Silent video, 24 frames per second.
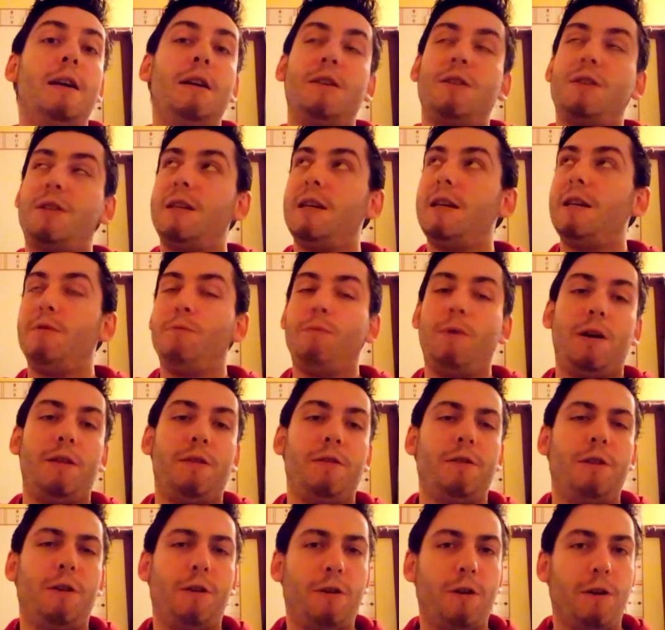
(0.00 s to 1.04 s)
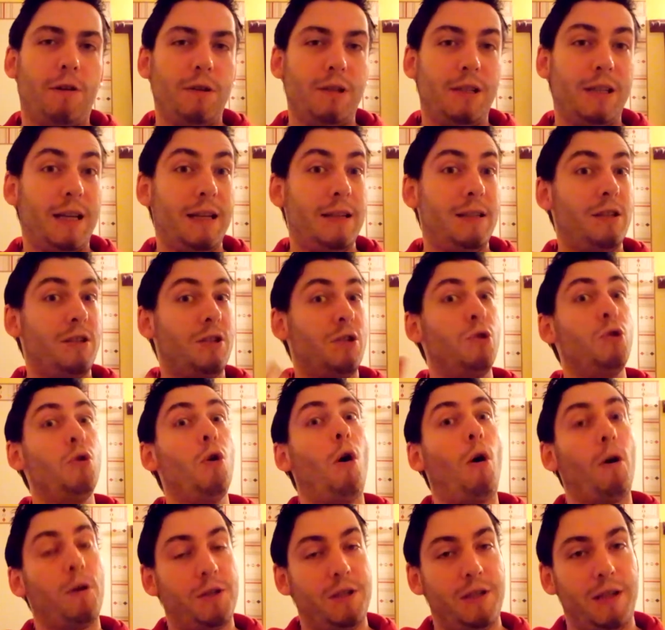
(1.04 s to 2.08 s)
state whether your content is
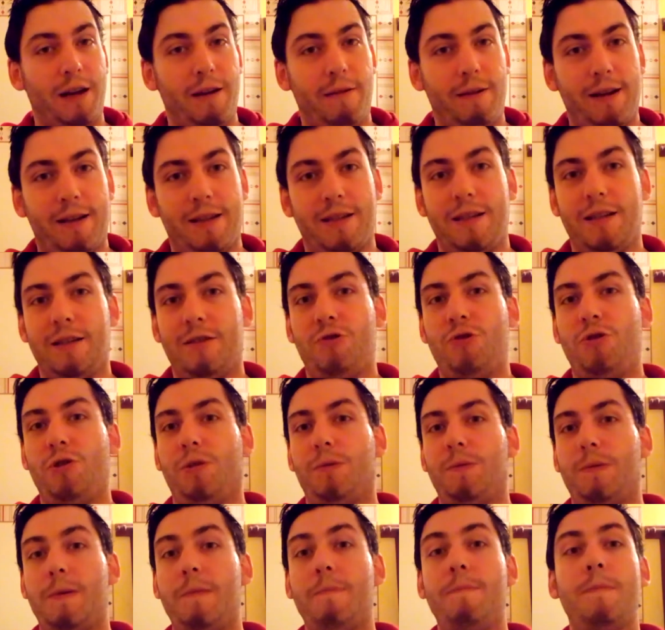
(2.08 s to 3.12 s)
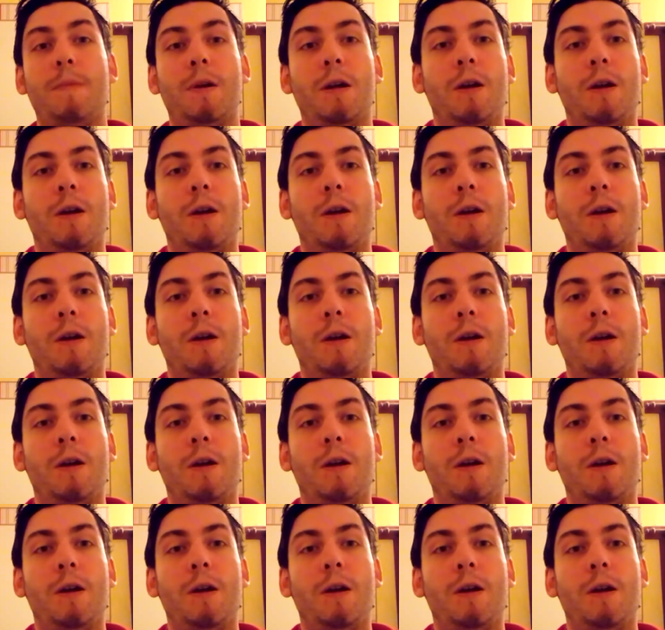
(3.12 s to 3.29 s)
not directed at children,